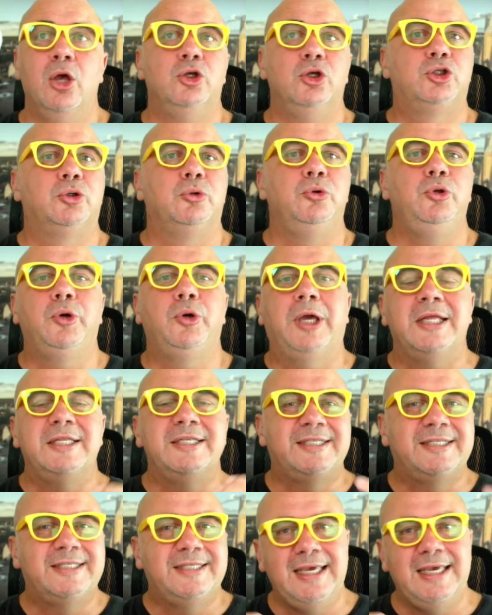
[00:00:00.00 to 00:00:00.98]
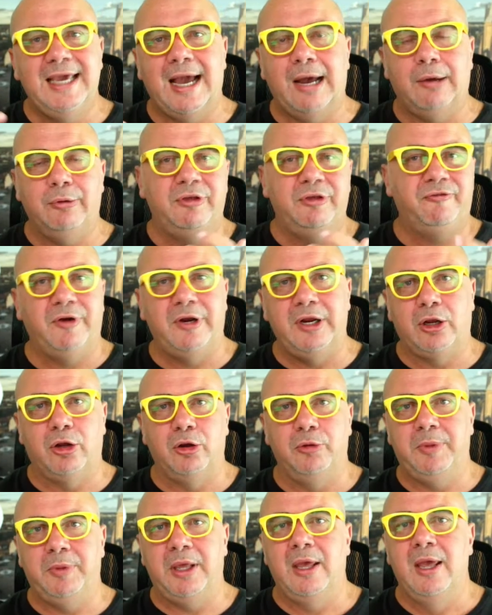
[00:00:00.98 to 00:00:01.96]
So you can see how different it
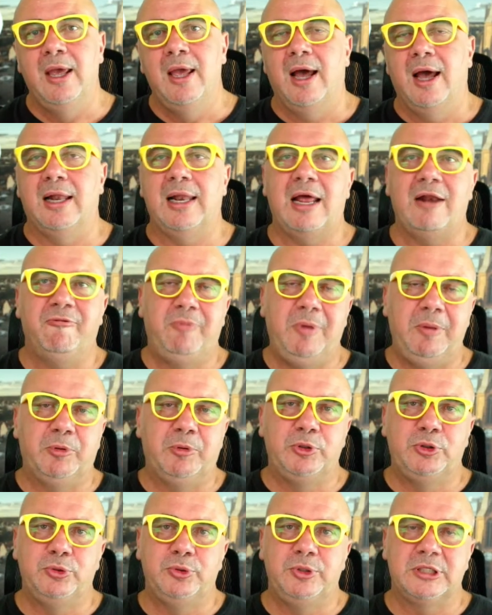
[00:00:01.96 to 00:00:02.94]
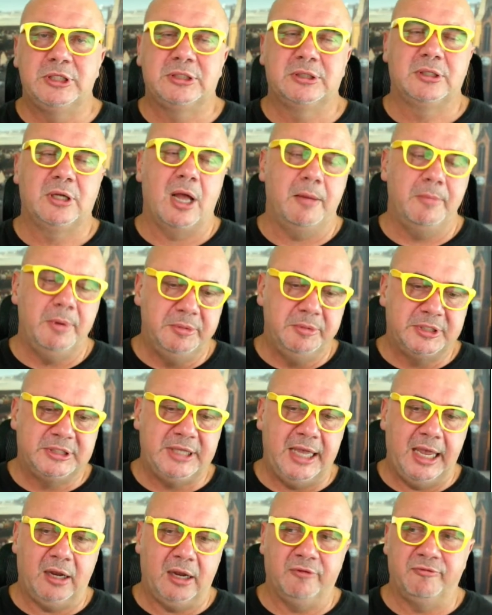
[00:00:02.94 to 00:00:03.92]
could be. A lot of people do this common
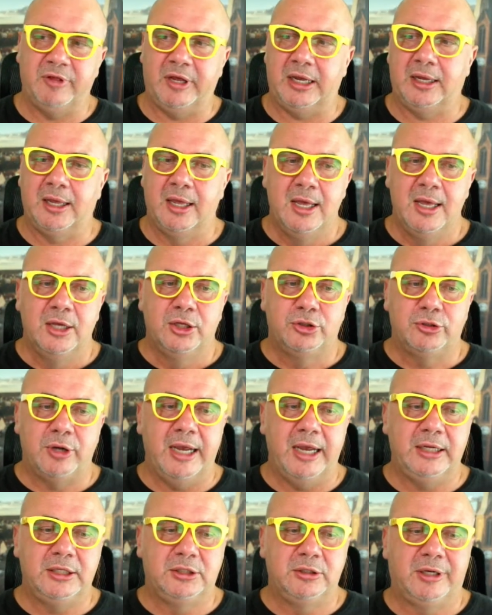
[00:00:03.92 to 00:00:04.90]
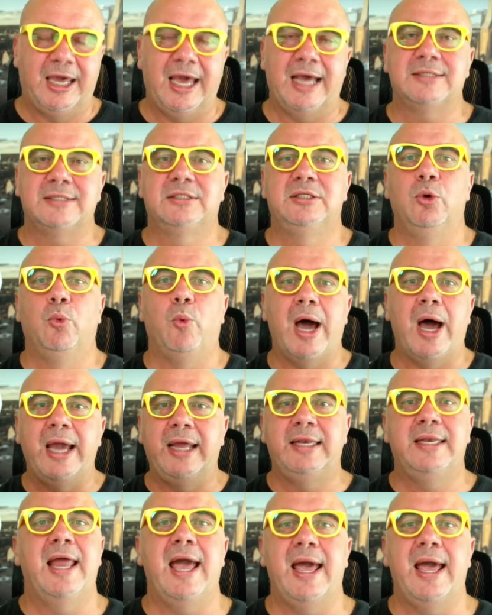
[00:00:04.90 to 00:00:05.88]
mistake of like trying to cast the wide